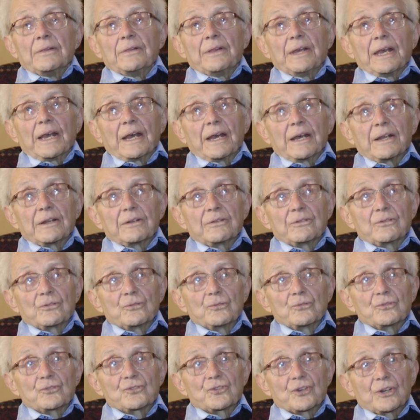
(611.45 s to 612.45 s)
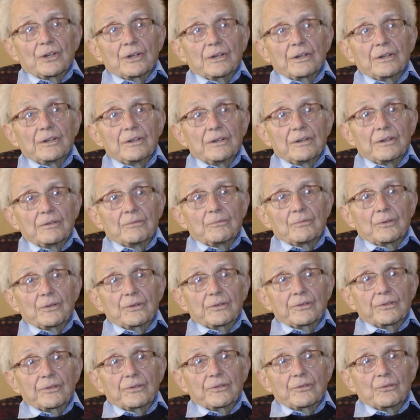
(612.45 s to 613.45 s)
They had two children
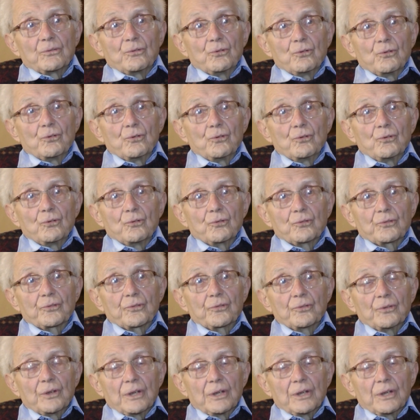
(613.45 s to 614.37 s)
who